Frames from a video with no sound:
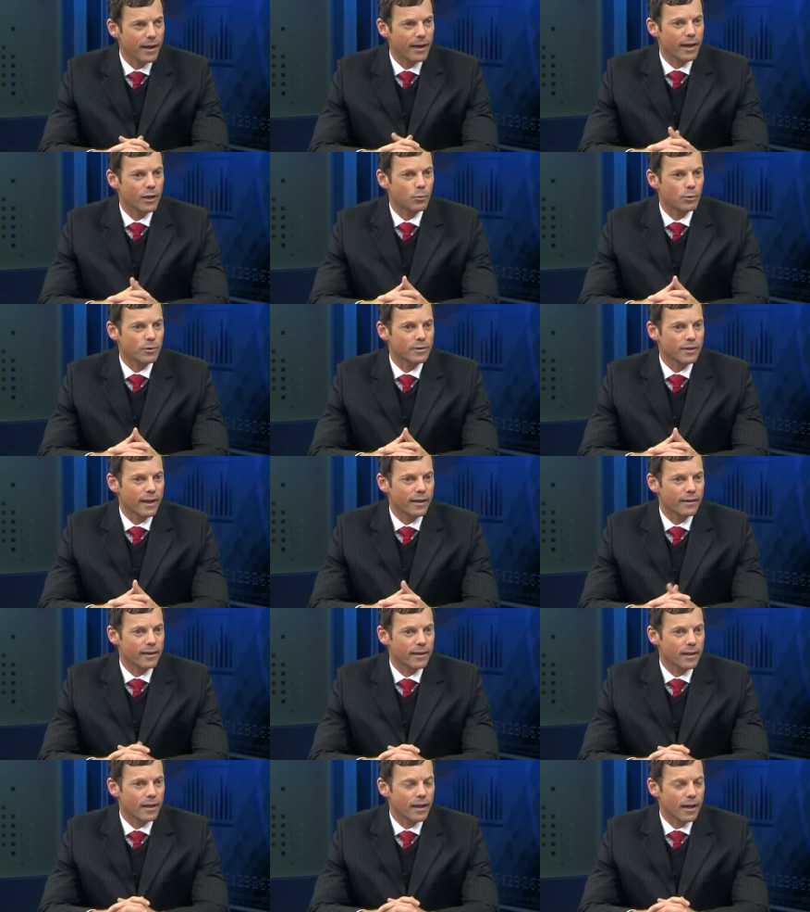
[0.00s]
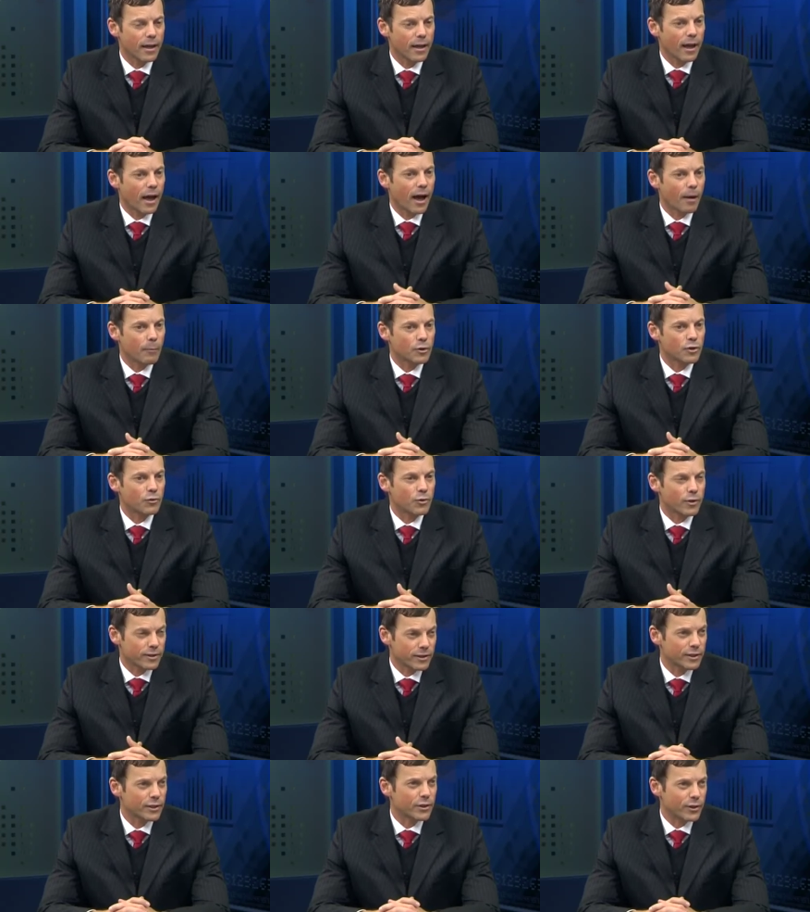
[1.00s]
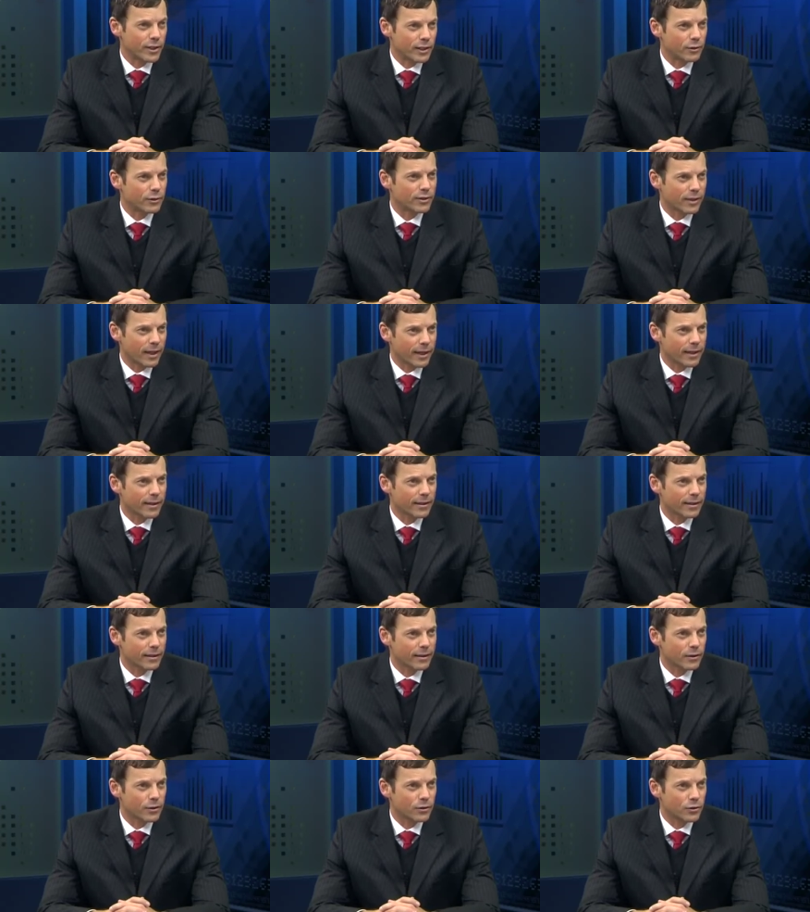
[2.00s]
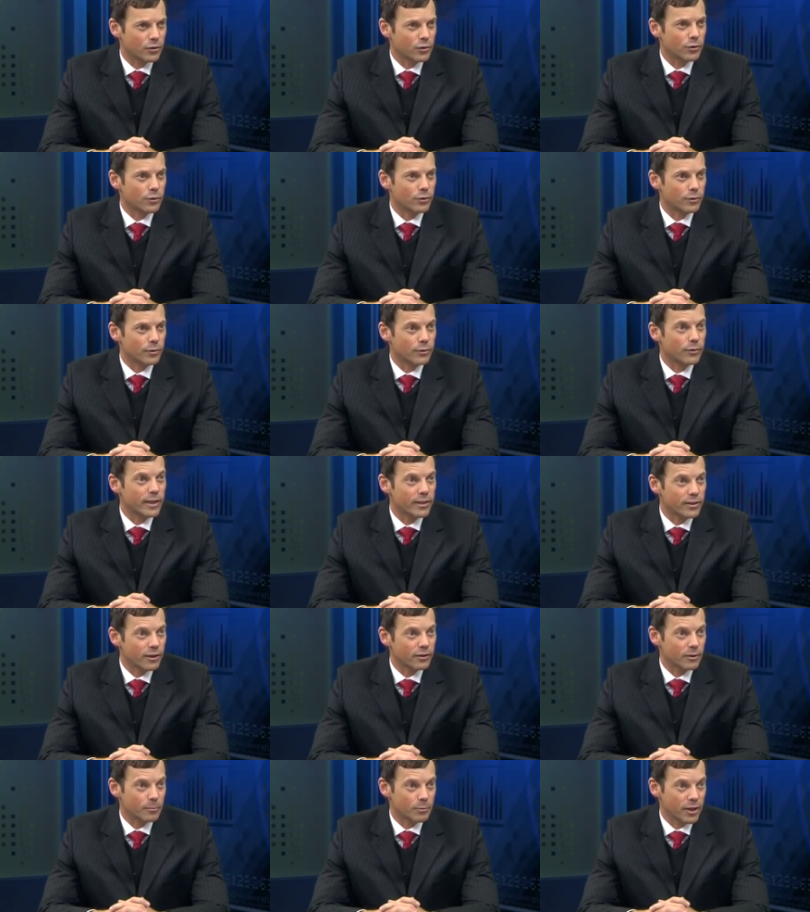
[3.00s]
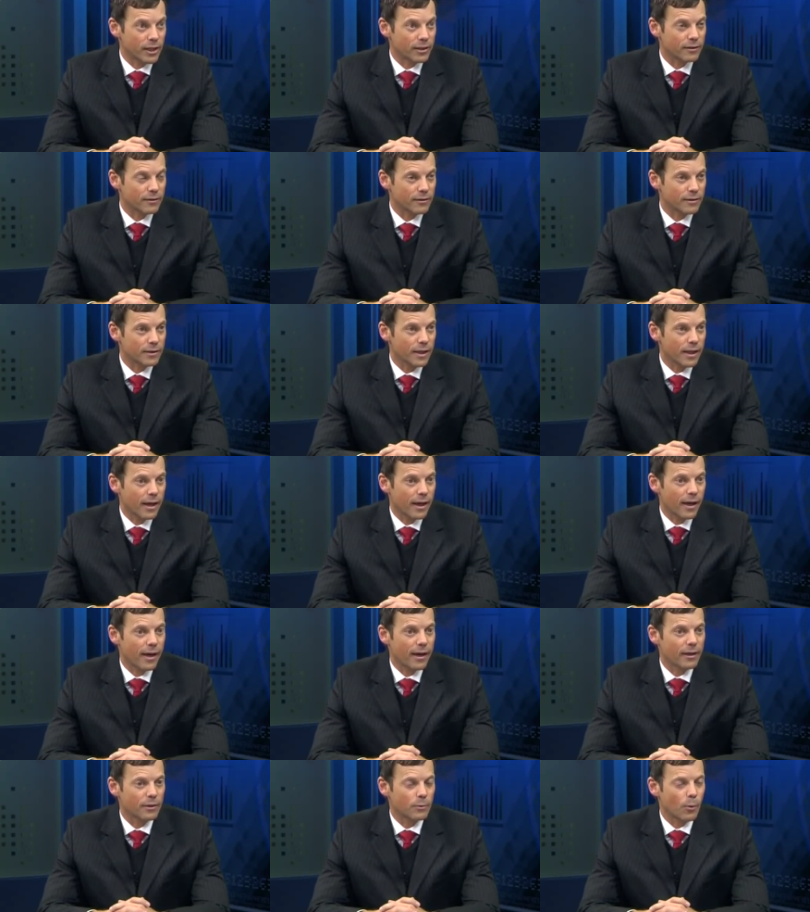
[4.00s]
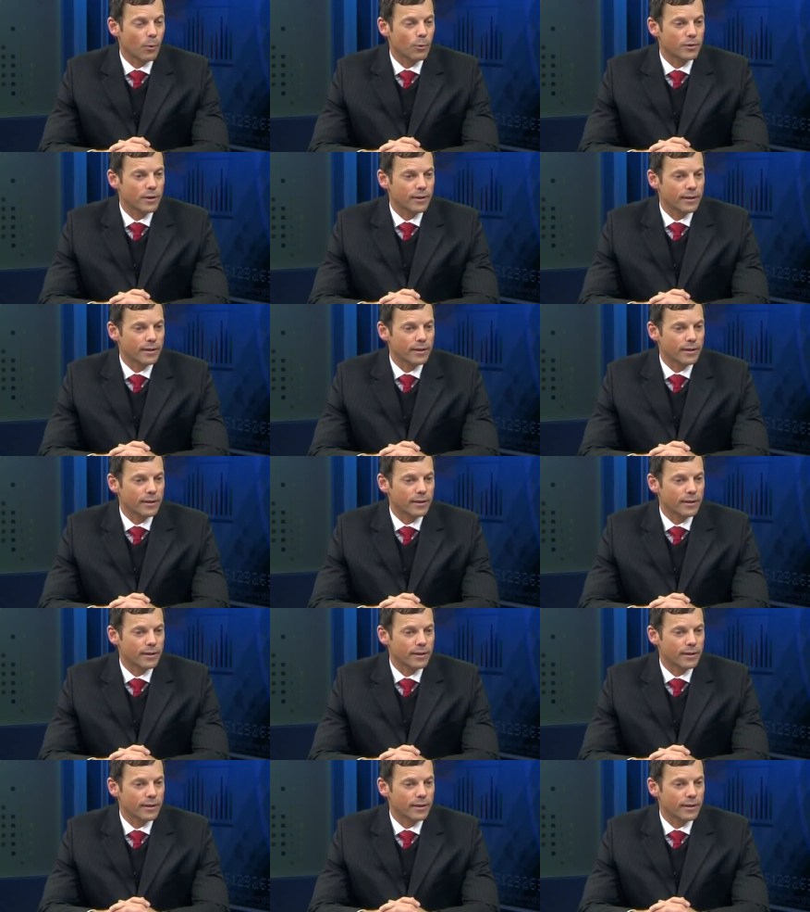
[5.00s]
It will say then, how much risk do you need to take to reach those objectives? Right. And it will also